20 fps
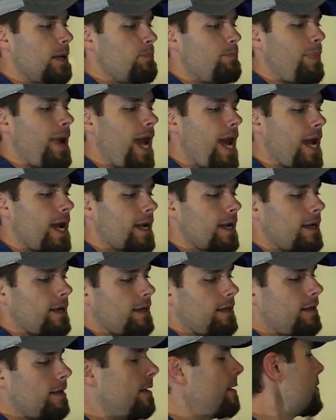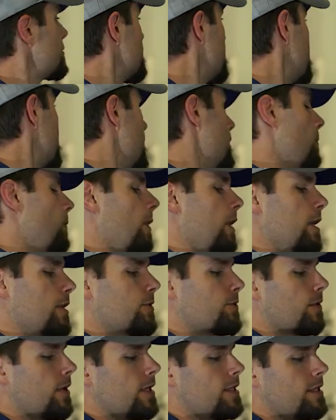it back, so I've got a one
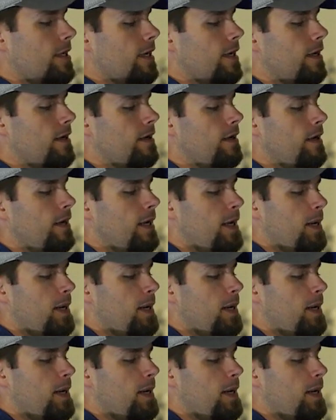inch right tear,